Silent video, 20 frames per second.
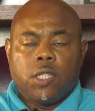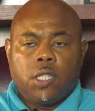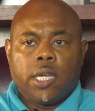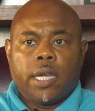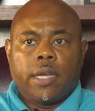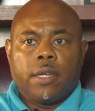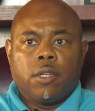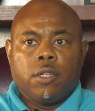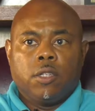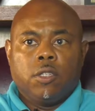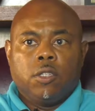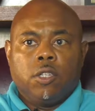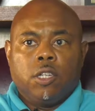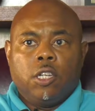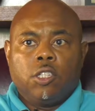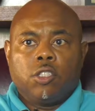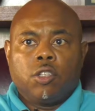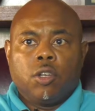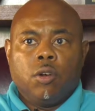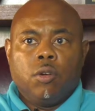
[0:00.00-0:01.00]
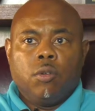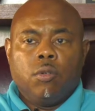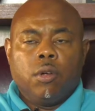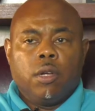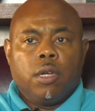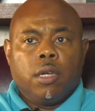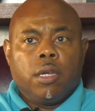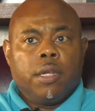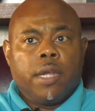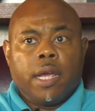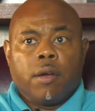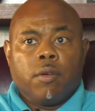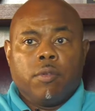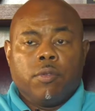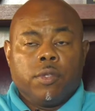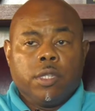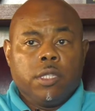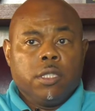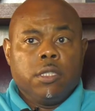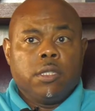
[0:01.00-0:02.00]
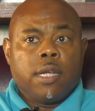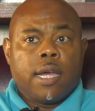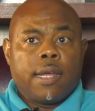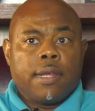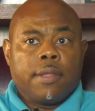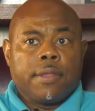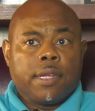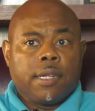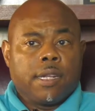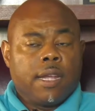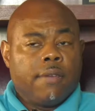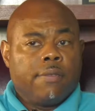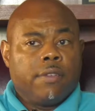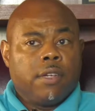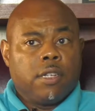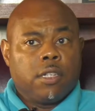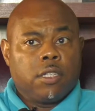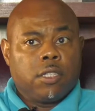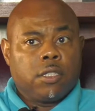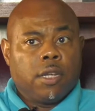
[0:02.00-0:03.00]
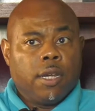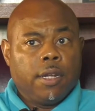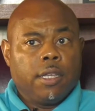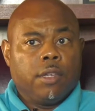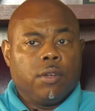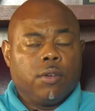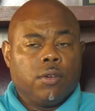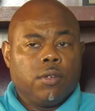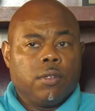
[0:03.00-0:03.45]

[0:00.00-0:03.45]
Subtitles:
Yeah. And so now this is not anything that I've done a study on.